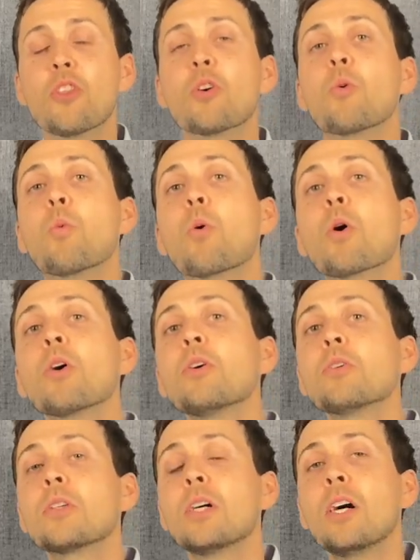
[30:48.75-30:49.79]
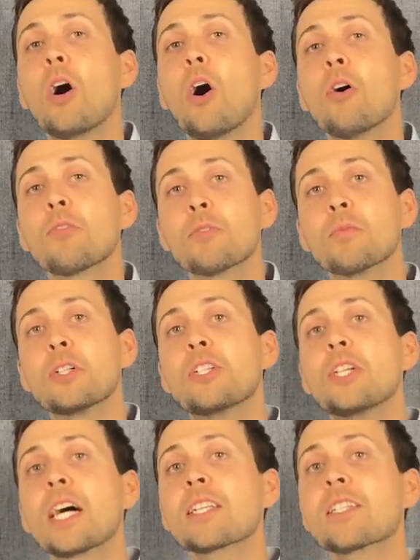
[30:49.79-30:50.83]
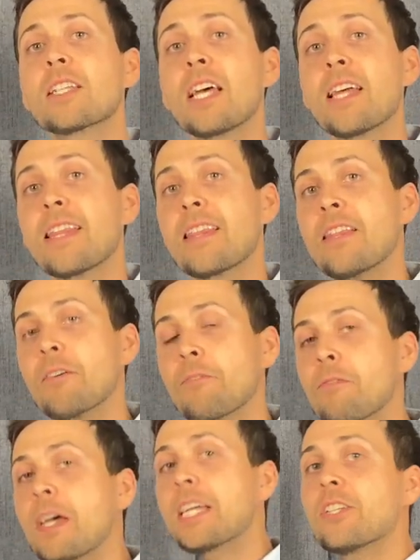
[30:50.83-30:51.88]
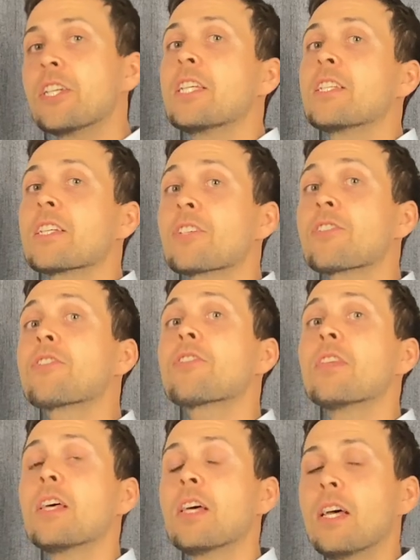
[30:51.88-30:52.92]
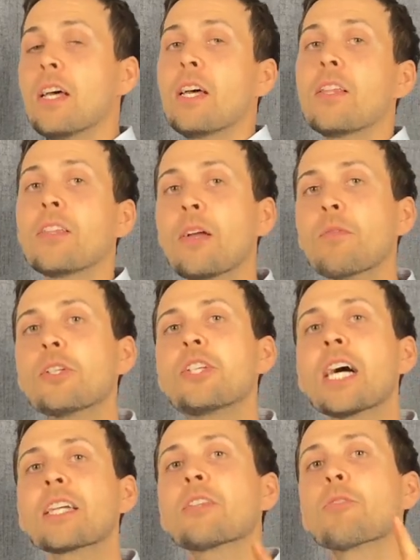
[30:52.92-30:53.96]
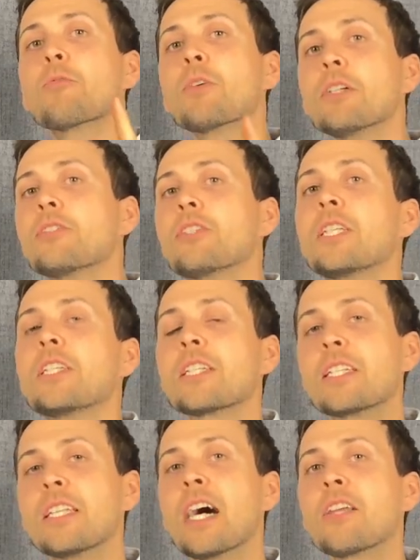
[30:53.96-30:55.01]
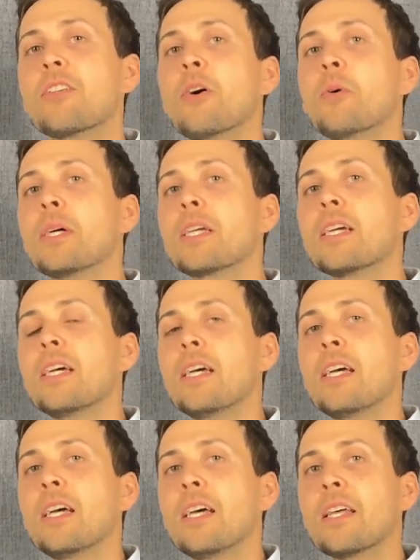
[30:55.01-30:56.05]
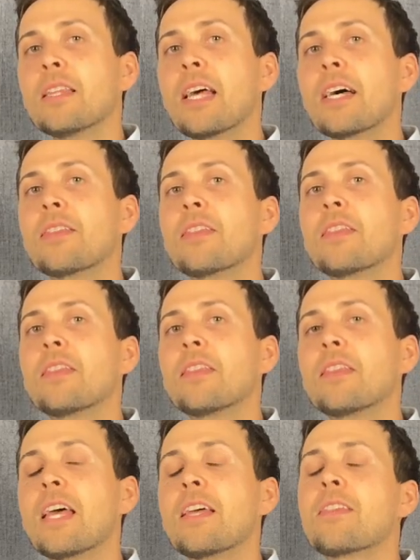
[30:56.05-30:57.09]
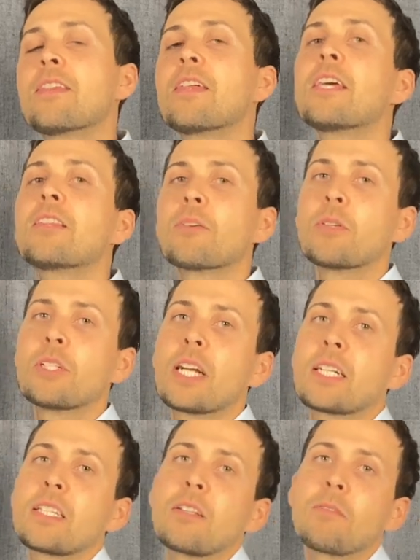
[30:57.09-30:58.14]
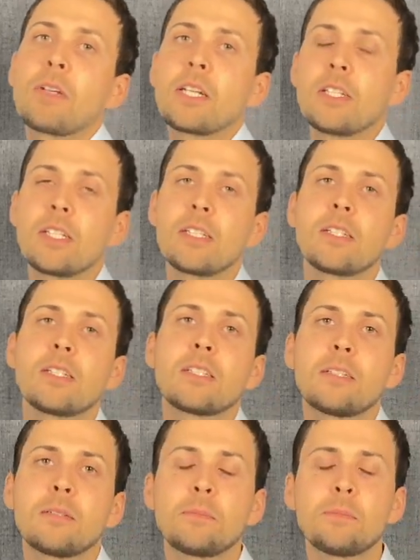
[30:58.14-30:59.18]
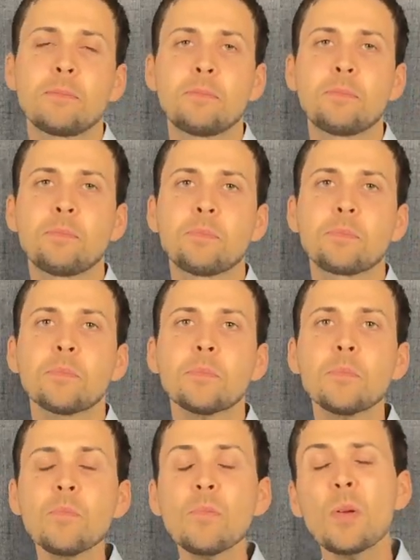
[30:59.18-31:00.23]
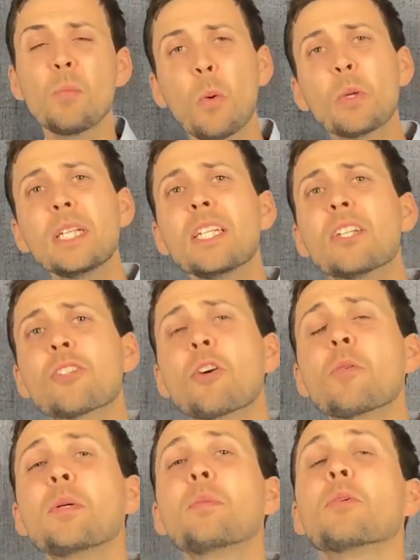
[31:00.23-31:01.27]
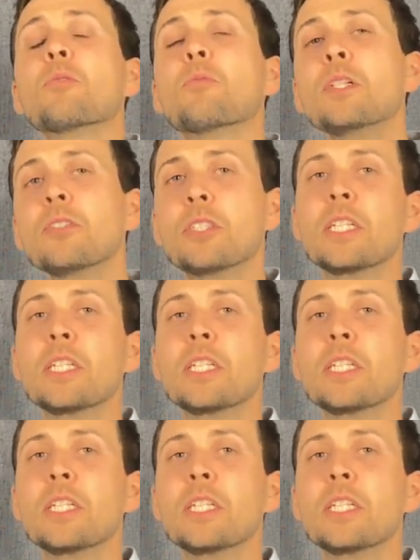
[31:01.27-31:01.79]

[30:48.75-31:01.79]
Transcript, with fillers: The world often rejects the fake Jesus. They reject the real Jesus, not knowing that they think they're rejecting the fake Jesus. But we need to show people the real